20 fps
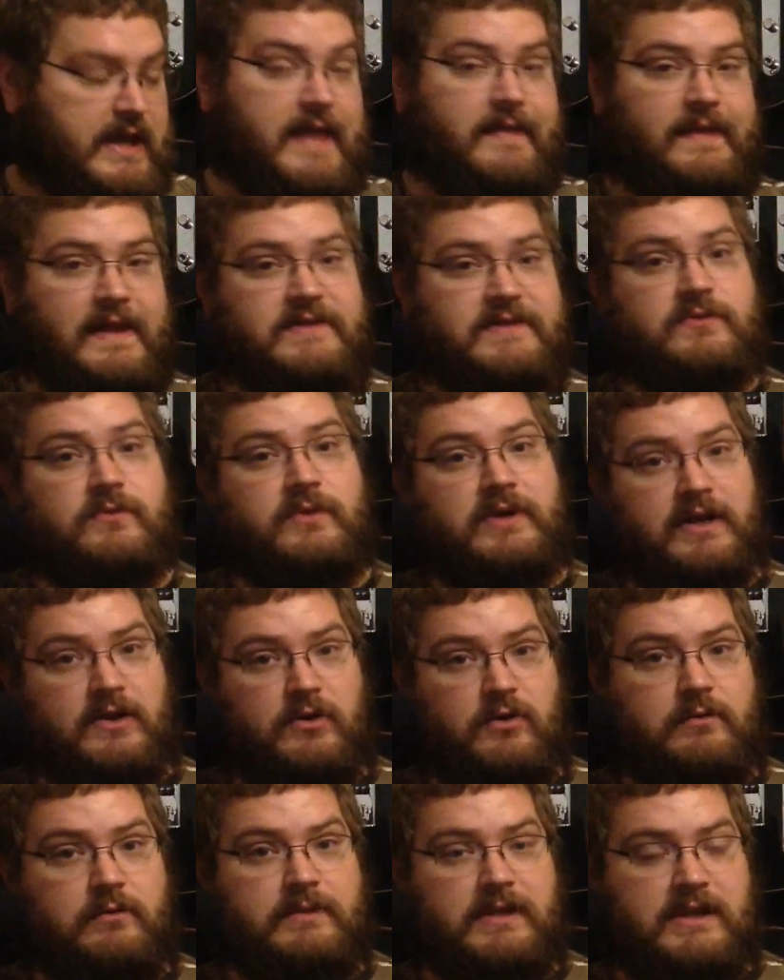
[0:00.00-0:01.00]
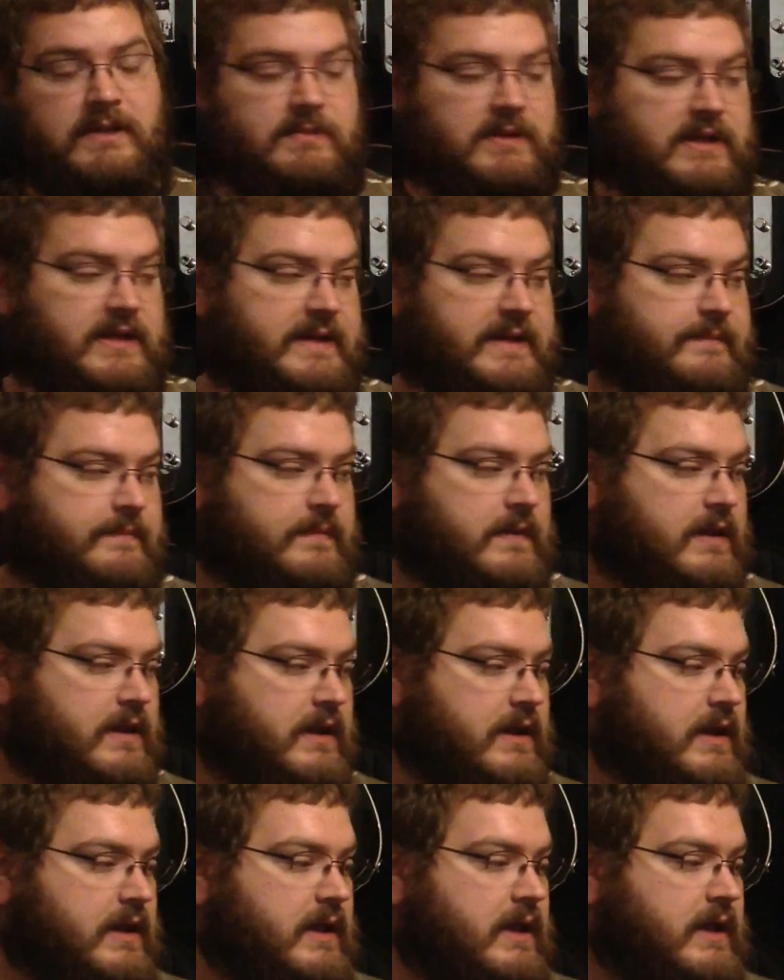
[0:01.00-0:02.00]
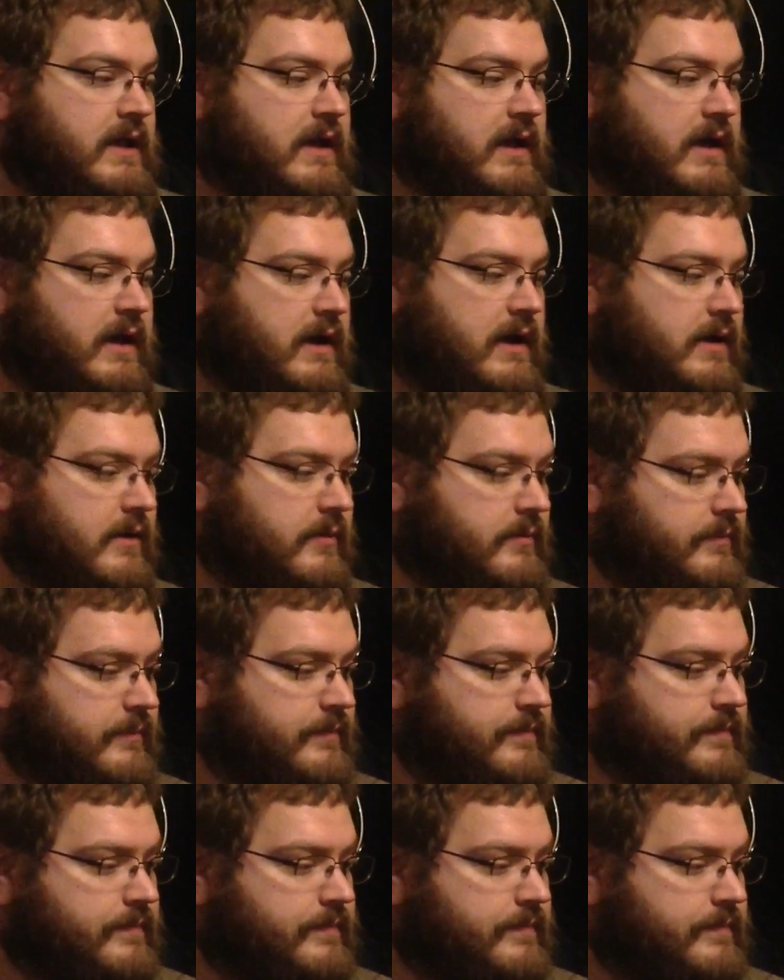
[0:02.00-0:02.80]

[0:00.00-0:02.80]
And that's the one I normally play. Um,